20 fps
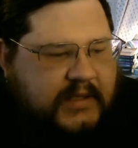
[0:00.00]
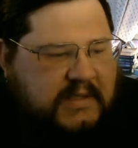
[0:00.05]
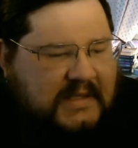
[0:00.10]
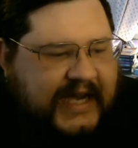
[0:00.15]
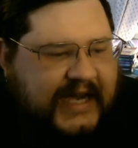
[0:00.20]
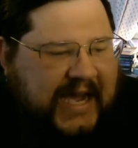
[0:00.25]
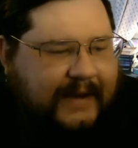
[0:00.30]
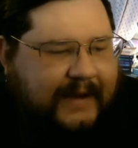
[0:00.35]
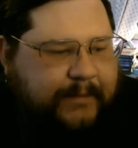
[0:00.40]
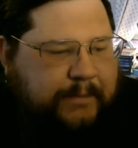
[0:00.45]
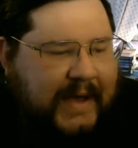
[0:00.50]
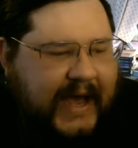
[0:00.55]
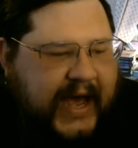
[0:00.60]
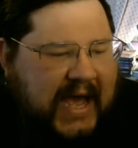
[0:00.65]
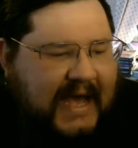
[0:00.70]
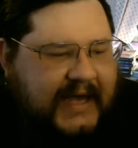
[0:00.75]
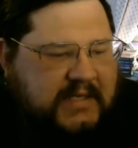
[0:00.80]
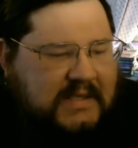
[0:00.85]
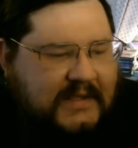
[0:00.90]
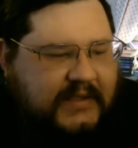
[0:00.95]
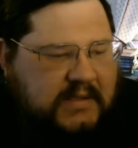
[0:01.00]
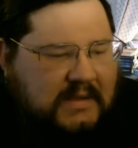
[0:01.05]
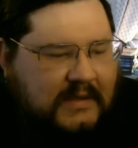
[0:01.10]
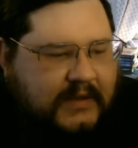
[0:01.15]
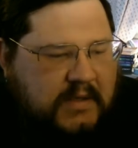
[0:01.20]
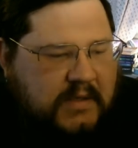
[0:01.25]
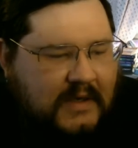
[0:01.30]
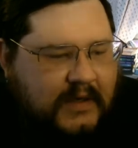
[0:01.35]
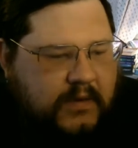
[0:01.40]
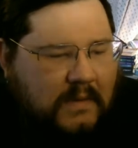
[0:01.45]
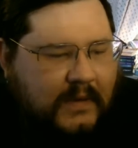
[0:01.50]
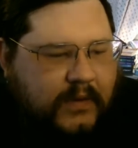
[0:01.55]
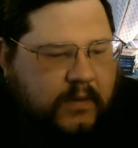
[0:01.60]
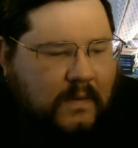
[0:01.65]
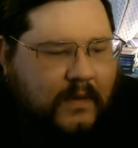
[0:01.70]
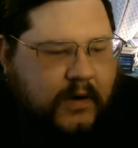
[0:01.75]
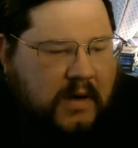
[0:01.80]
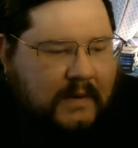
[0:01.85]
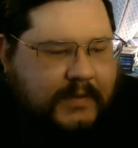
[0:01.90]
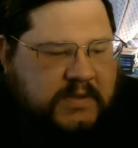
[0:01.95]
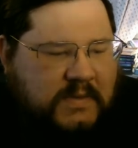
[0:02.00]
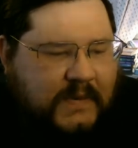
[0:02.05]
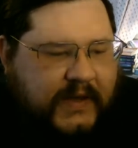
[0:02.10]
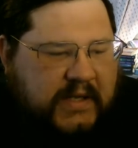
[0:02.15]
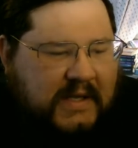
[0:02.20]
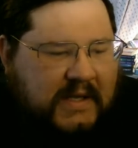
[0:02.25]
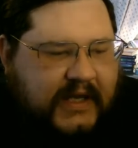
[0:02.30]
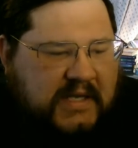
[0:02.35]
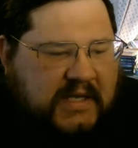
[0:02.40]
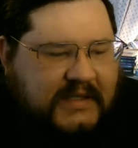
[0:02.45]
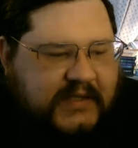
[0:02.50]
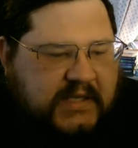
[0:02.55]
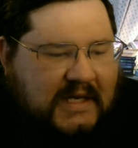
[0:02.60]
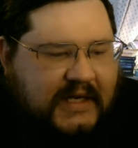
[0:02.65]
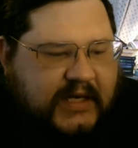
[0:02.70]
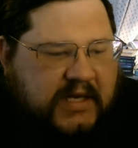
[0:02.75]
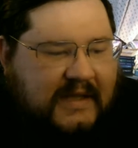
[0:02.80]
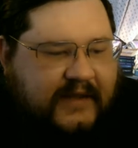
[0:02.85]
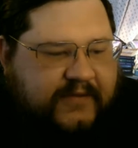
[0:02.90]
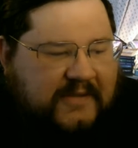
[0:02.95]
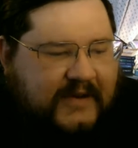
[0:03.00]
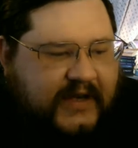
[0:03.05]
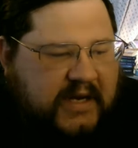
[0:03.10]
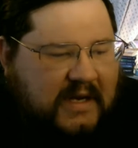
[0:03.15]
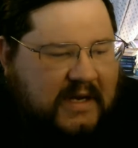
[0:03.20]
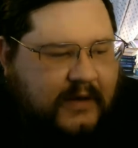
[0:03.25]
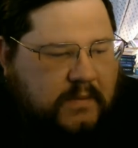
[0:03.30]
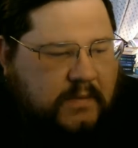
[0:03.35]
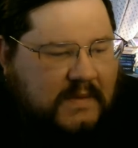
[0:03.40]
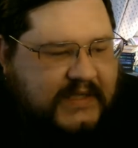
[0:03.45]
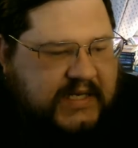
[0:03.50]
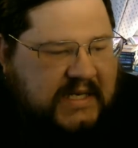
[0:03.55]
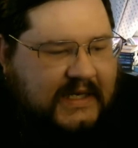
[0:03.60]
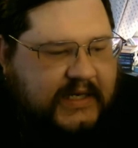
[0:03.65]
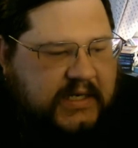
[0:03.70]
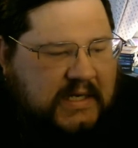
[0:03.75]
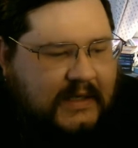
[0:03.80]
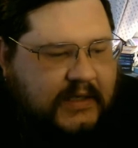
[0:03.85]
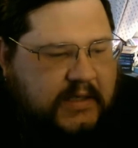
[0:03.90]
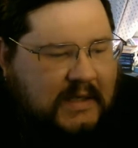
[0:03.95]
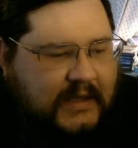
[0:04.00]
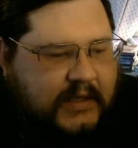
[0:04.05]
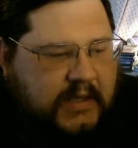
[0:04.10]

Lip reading: Time passed. When the war between the Aesir and the Vanir was ending,